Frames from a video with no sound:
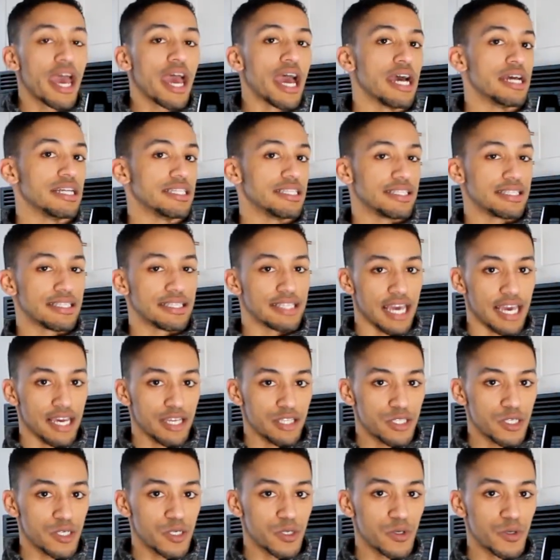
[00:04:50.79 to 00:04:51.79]
and stay
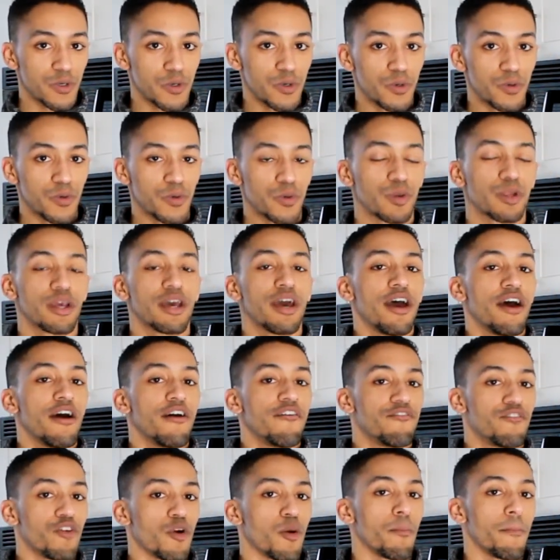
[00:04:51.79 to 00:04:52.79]
tuned
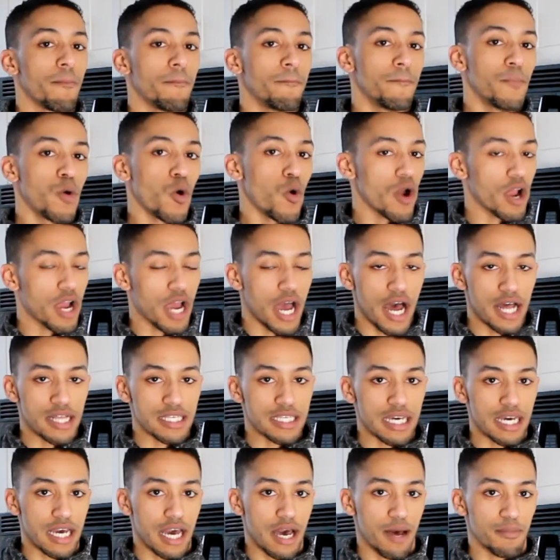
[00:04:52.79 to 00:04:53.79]
for more
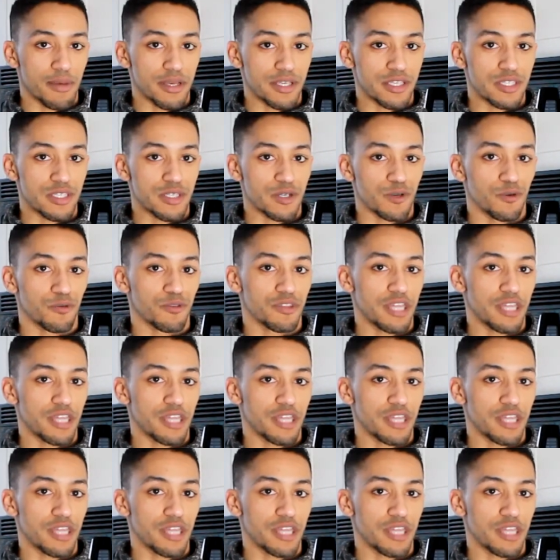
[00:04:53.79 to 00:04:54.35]
content coming soon.